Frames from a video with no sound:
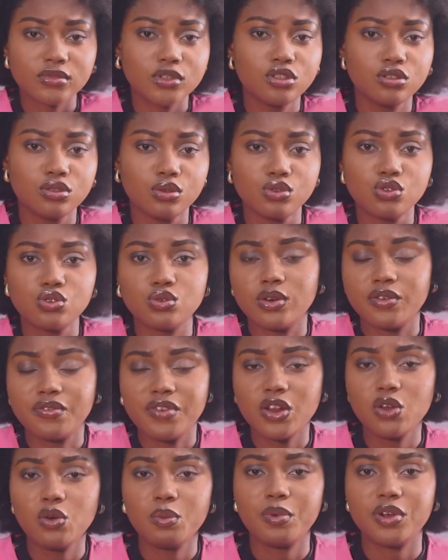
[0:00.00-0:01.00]
you know, to a
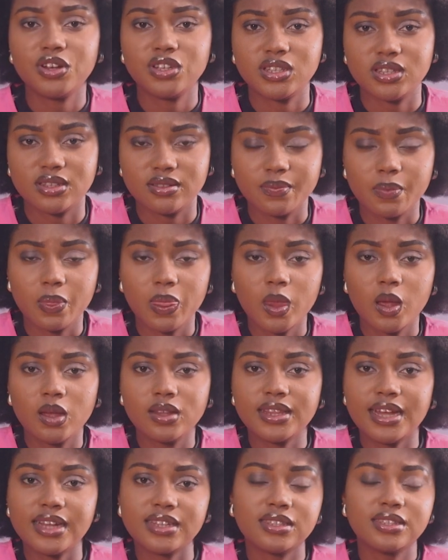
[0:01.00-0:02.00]
fellow person?
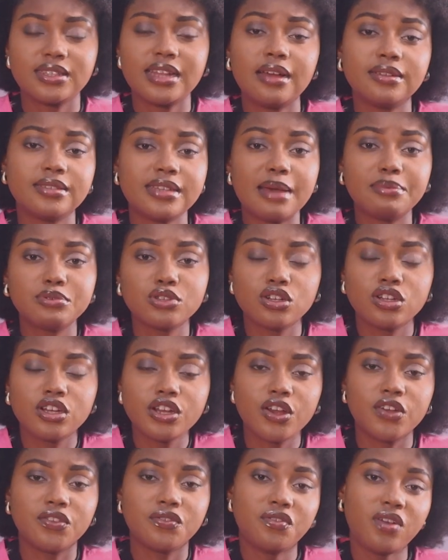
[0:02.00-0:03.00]
That's
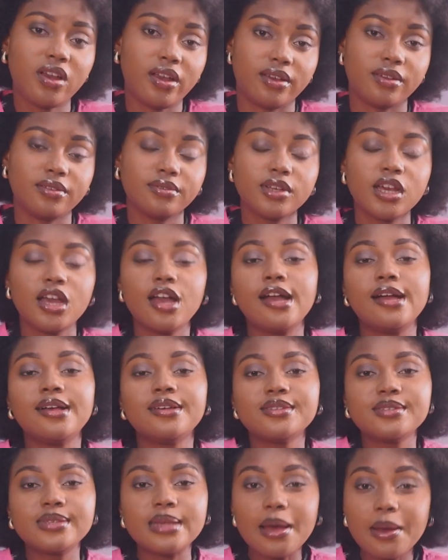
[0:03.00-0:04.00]
absolutely unfair.
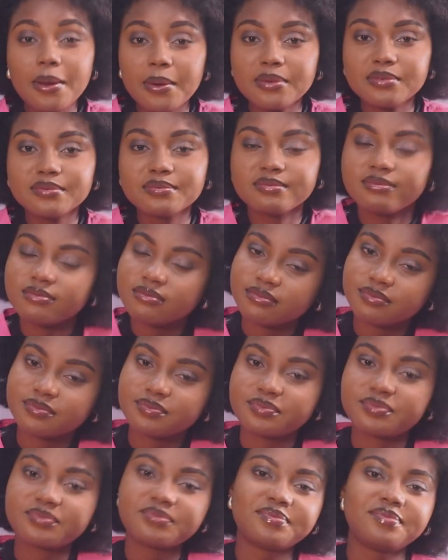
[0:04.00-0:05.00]
So,
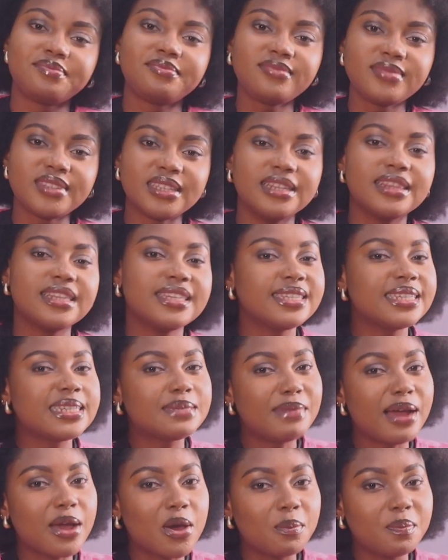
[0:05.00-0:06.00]
this is
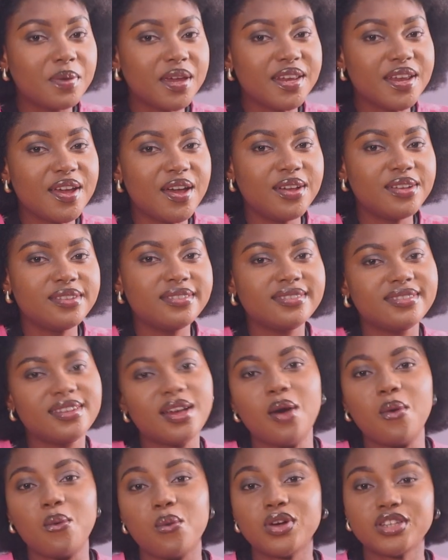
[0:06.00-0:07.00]
my opinion.
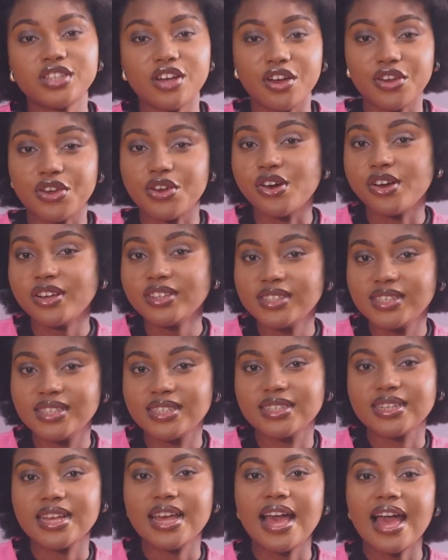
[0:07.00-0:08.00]
What are yours?
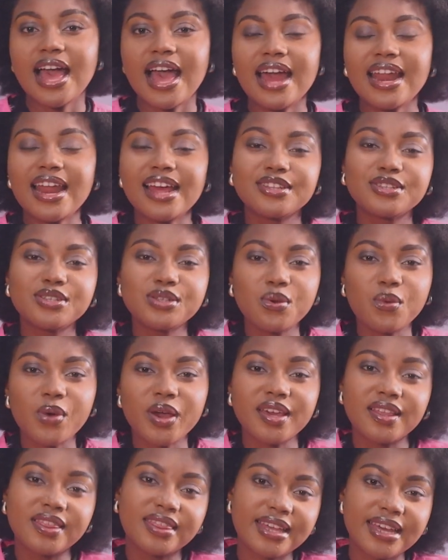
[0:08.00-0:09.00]
I'd like to know
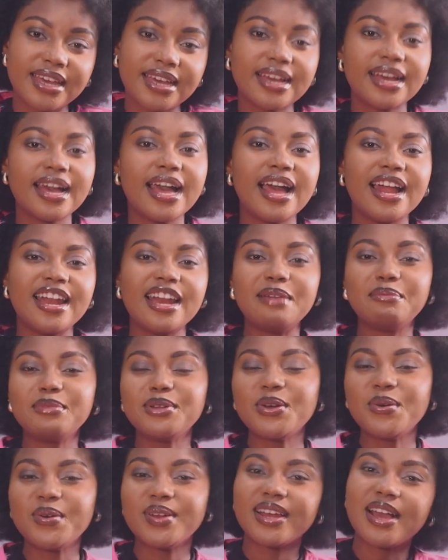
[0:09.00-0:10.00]
what you think. Let me
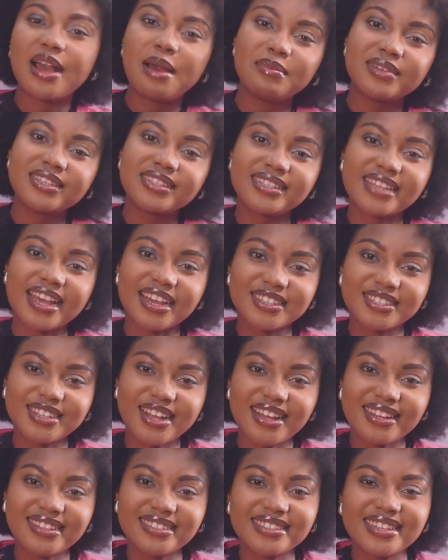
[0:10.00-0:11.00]
know in the comment
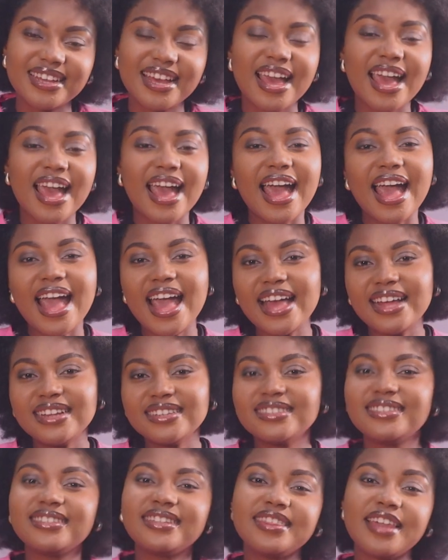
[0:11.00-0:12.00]
section.
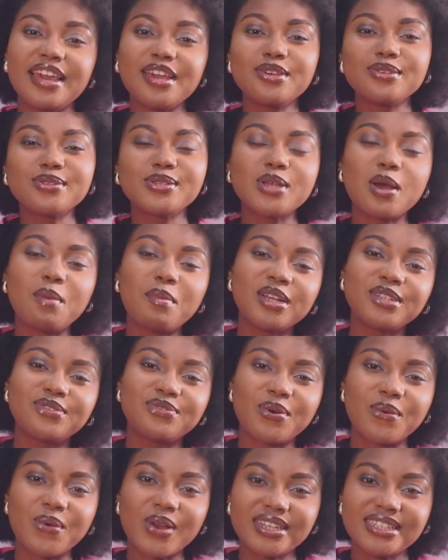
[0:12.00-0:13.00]
And thank you so much
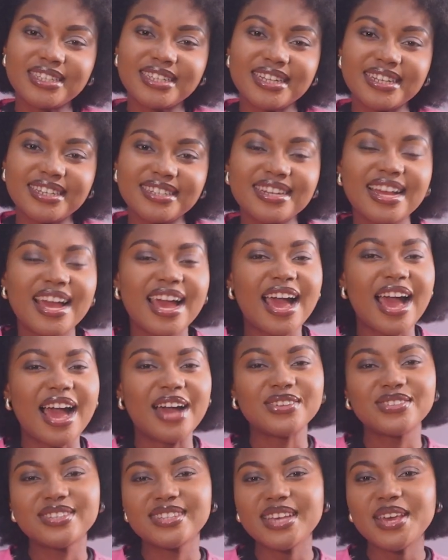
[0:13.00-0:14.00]
for watching.
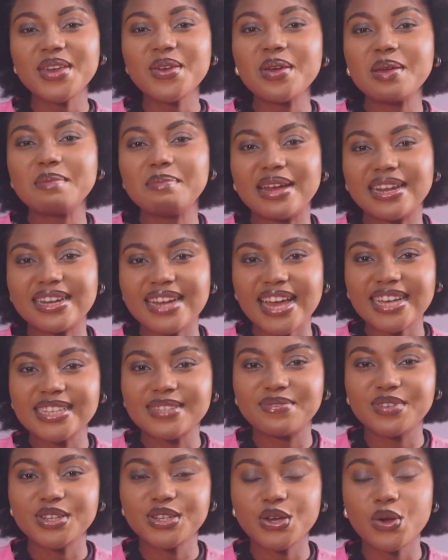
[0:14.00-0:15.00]
I'll see you in my
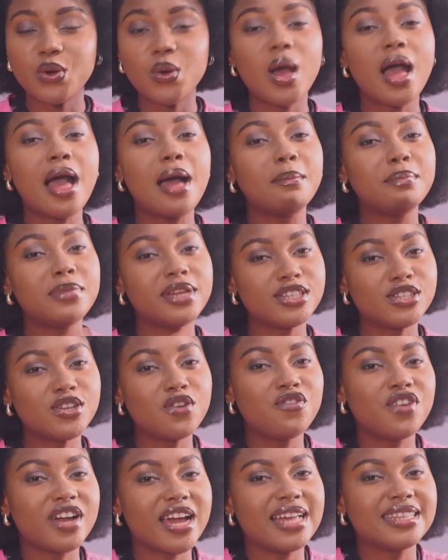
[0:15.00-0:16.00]
next video. Please
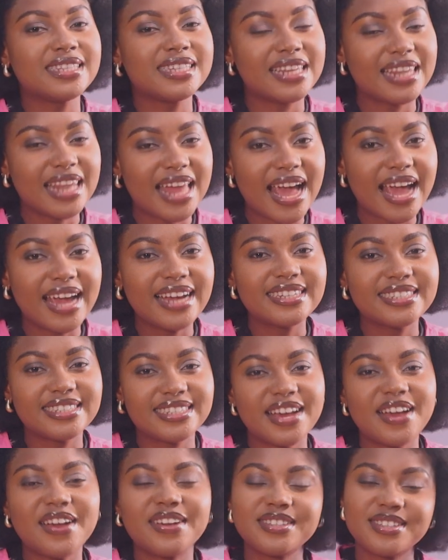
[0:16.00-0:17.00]
don't forget to like,
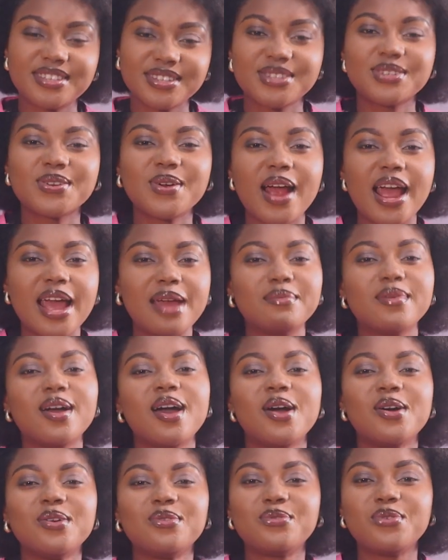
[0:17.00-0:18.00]
share, and subscribe
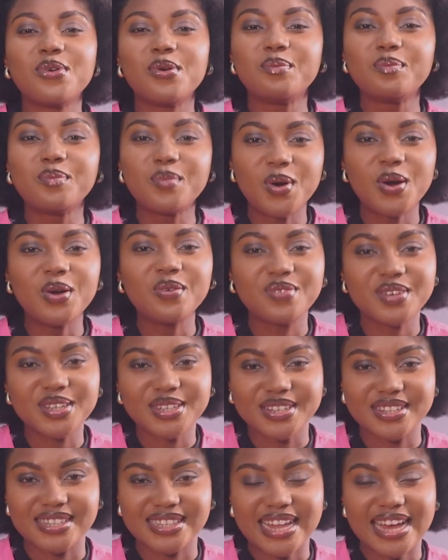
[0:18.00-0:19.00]
for more
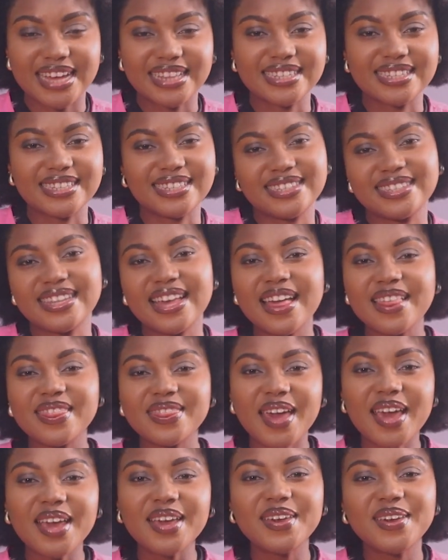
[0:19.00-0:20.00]
videos like this.
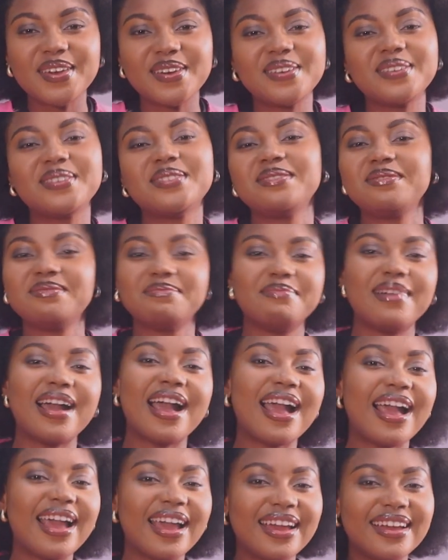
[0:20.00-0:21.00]
Thank you.
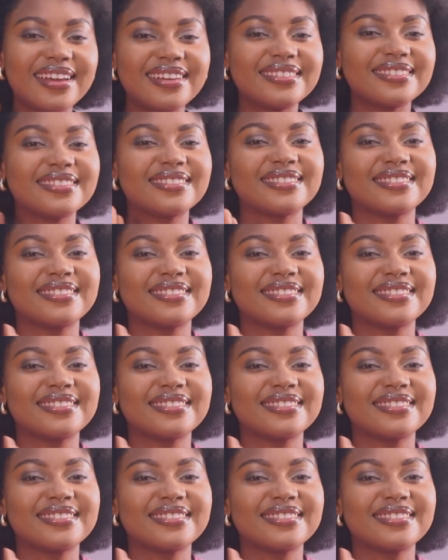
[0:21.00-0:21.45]
Bye.